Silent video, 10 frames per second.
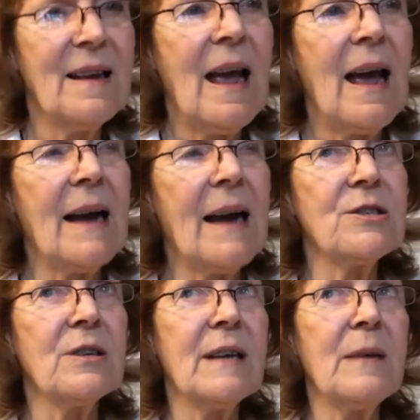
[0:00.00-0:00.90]

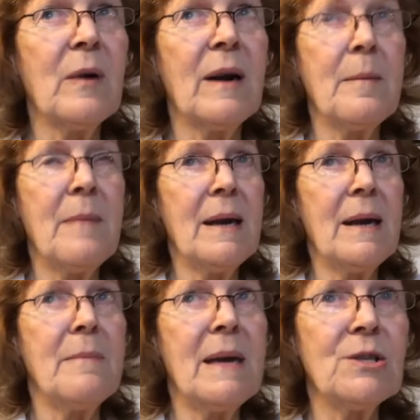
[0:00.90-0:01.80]
Actually, when I made
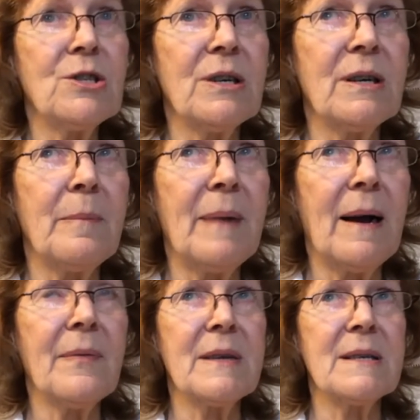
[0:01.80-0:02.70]
a mention
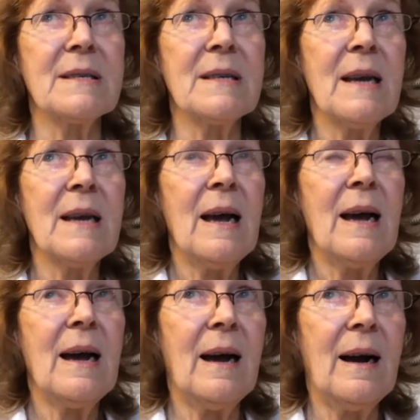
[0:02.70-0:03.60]
about this,
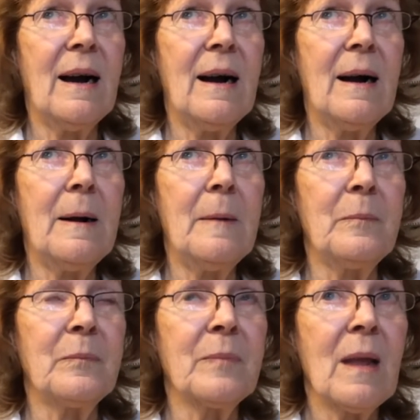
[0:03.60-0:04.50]

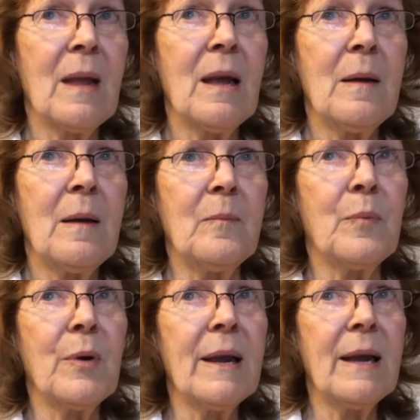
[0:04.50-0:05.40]

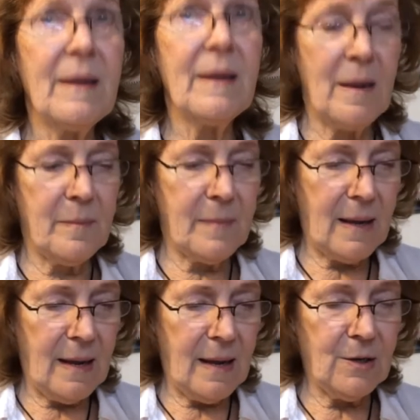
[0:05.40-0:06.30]
bringing them
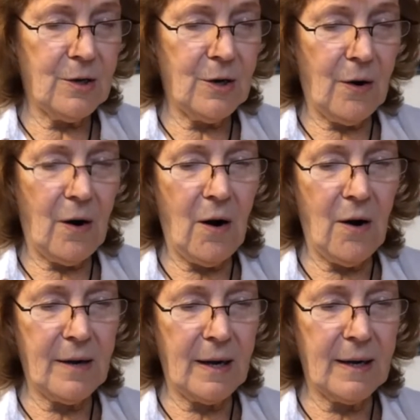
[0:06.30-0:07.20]
into your
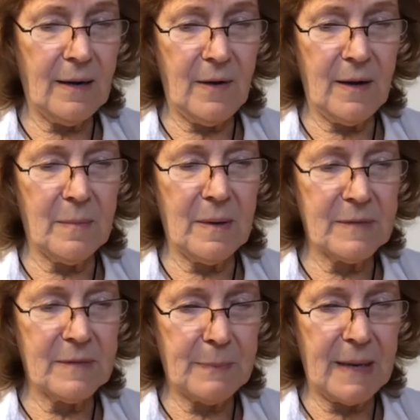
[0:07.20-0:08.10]
heart and giving them a
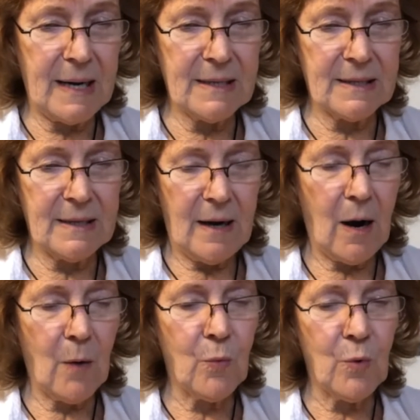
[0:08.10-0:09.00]
space,
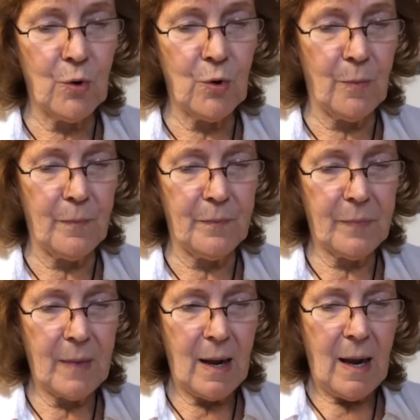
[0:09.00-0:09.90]
a room,
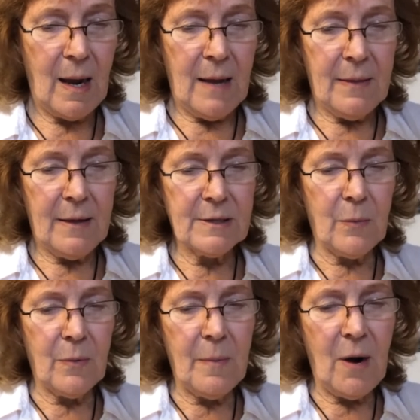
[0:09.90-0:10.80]
there's a
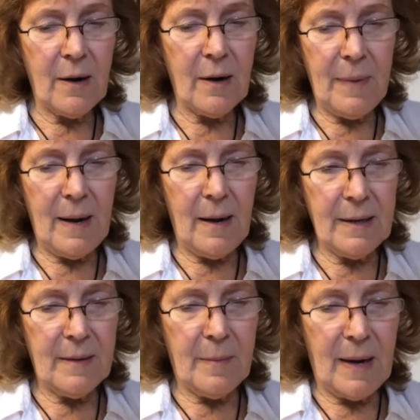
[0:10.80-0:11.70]
remark about
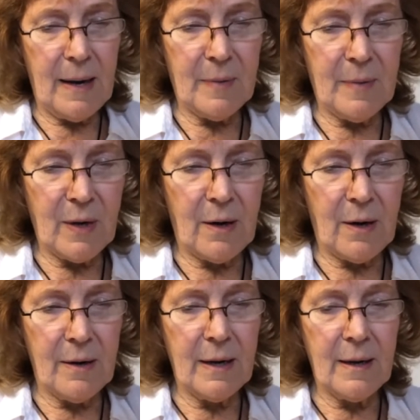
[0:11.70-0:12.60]
in the Bible
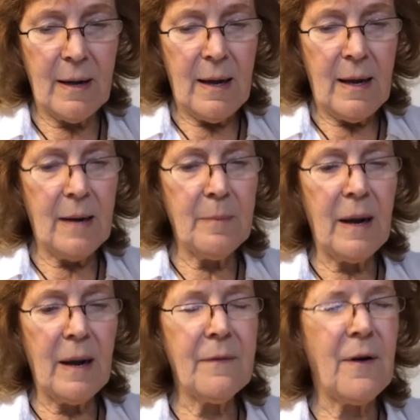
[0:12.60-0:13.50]
regarding, in
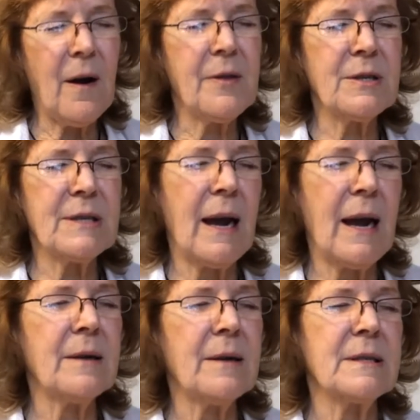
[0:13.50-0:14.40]
my Father's
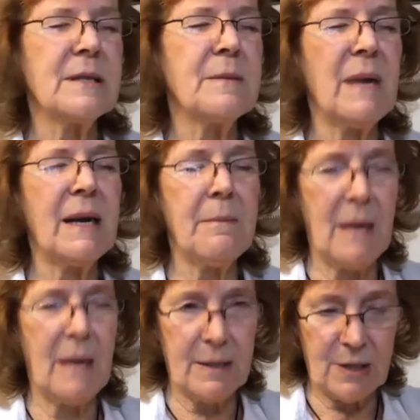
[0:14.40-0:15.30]
house is many
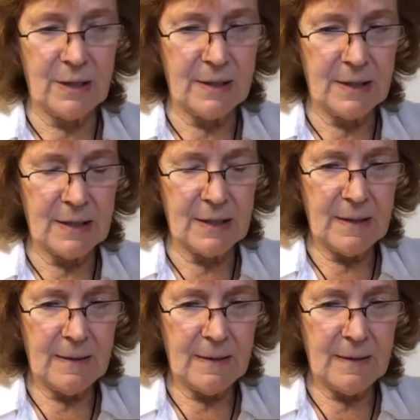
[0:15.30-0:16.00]
mansions.